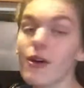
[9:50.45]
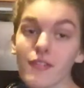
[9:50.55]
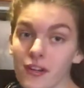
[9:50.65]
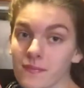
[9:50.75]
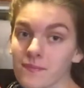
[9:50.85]

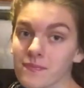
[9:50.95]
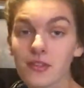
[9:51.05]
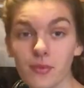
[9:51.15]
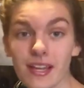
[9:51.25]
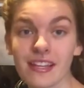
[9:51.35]
However,
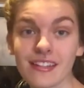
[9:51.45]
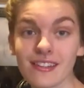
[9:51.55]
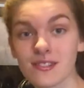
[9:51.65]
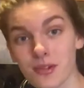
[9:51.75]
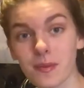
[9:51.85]
if you
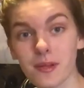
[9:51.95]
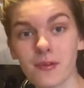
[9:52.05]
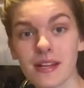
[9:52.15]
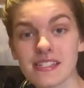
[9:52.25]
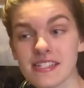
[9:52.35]
win the
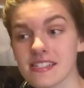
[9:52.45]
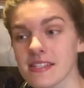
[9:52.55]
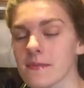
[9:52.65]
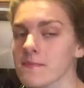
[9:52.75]
Scorpio races,